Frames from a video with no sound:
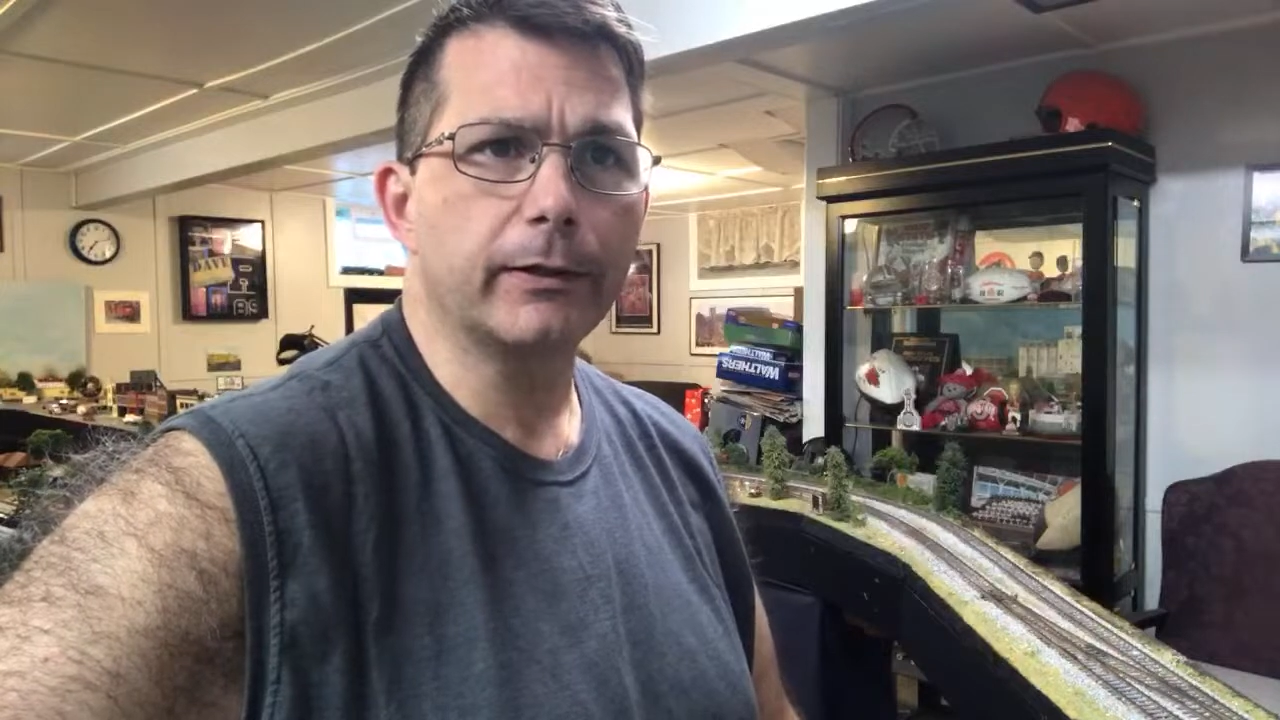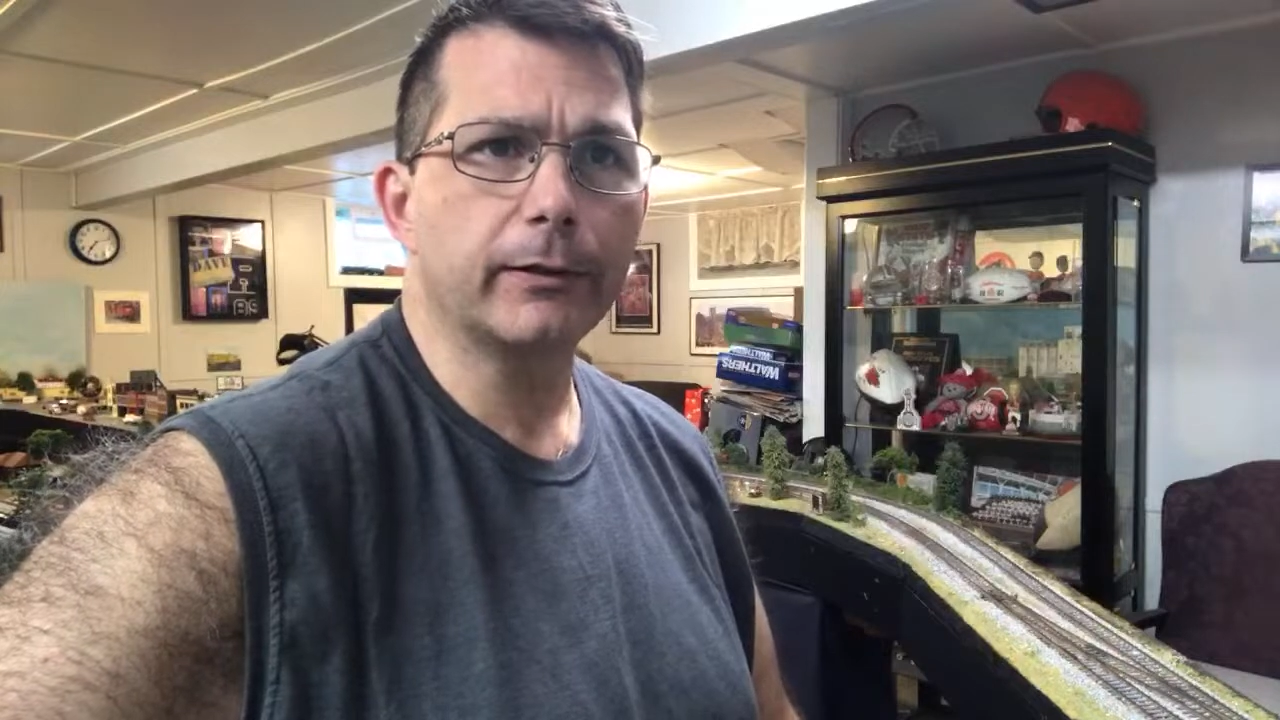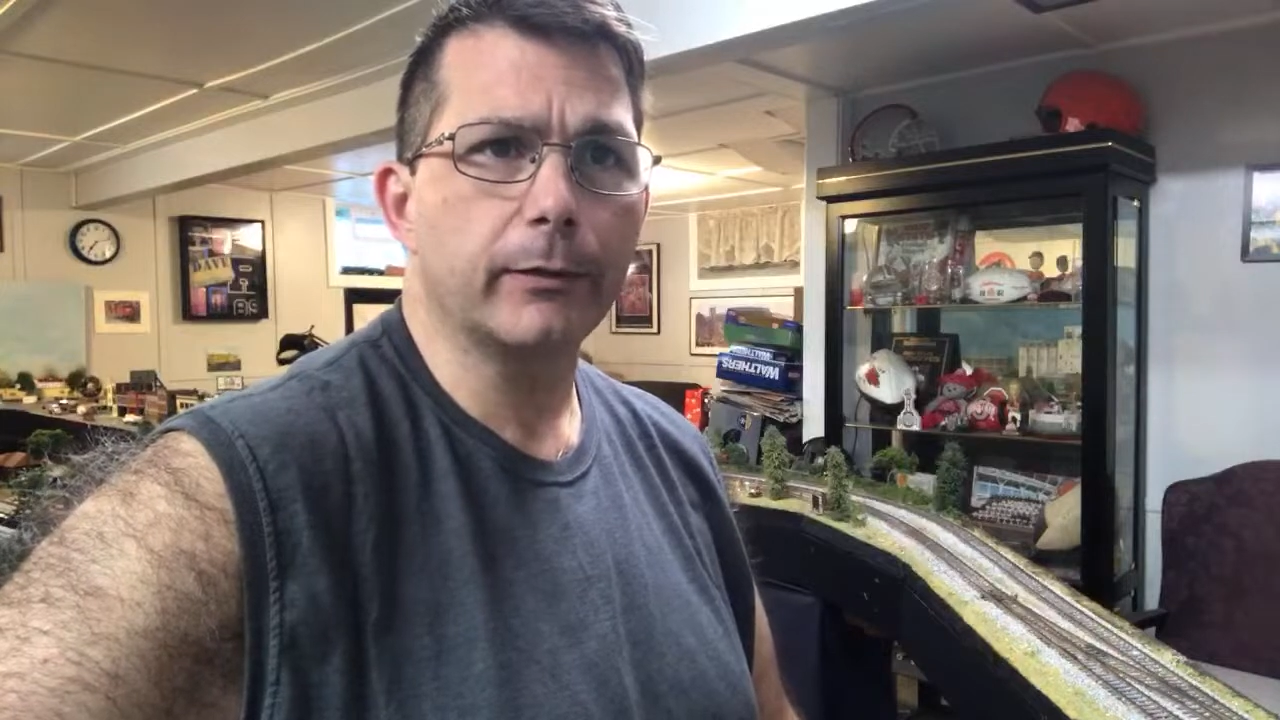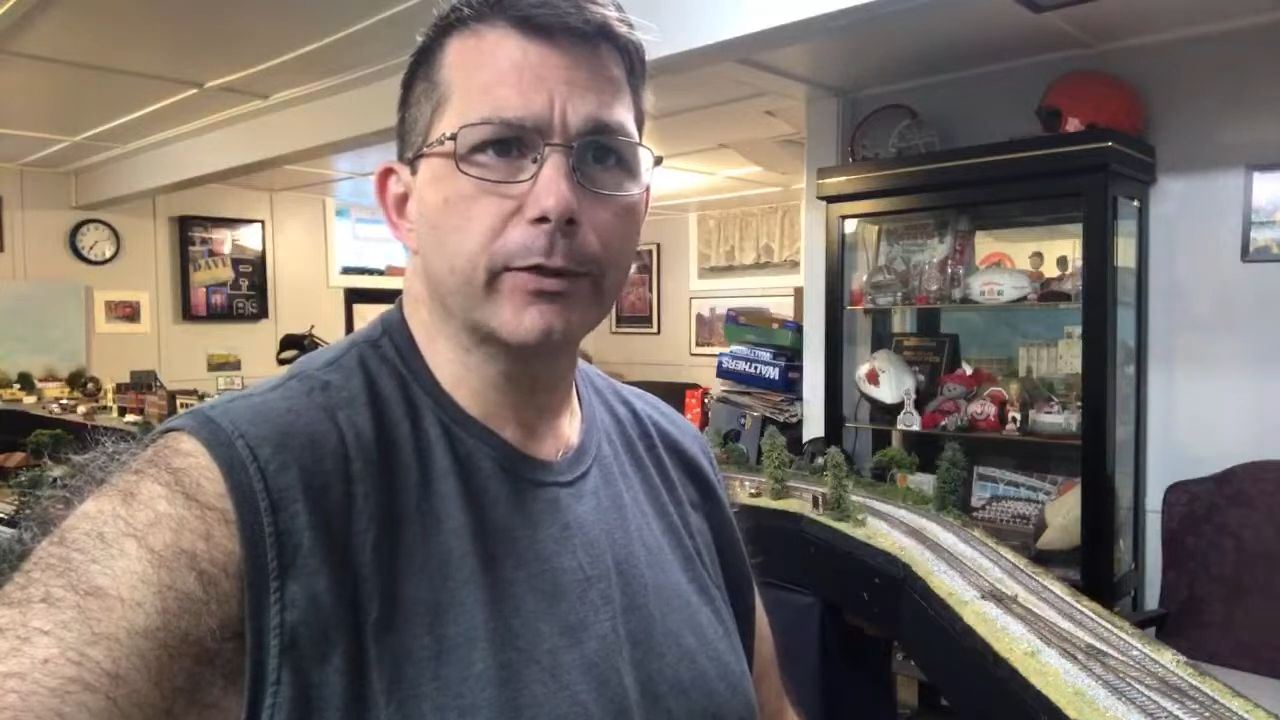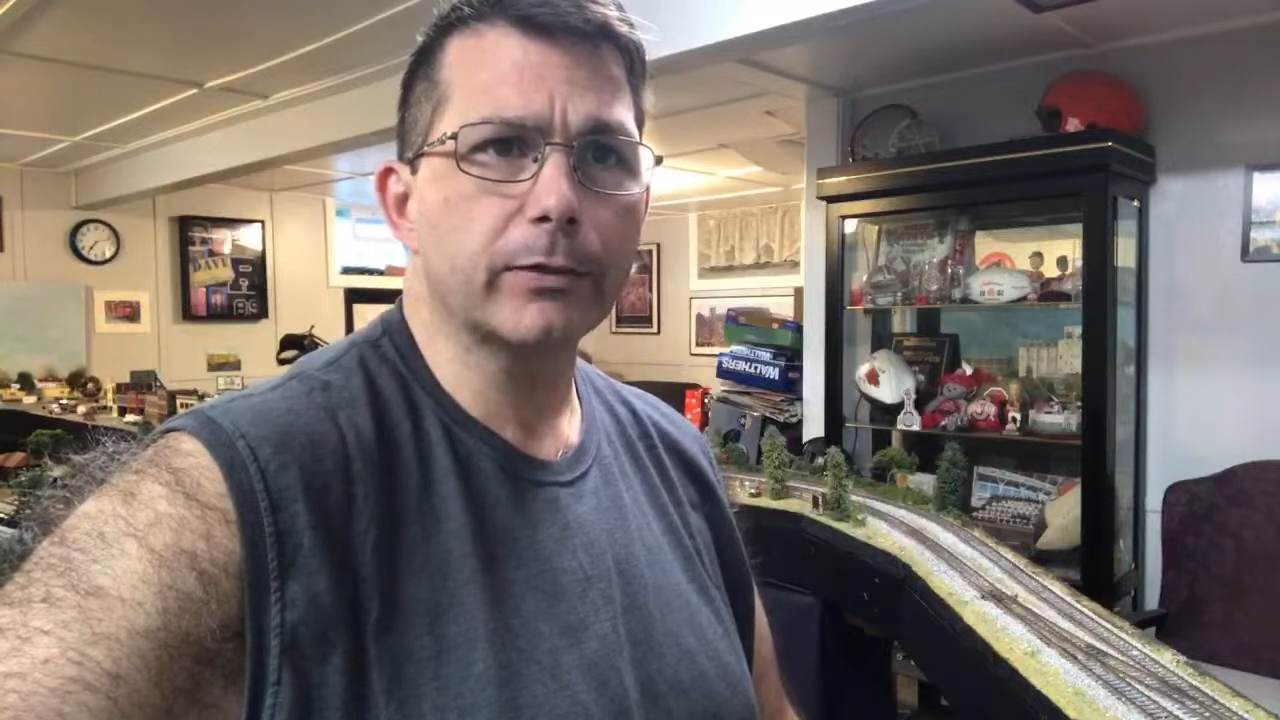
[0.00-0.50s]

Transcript: Did I miss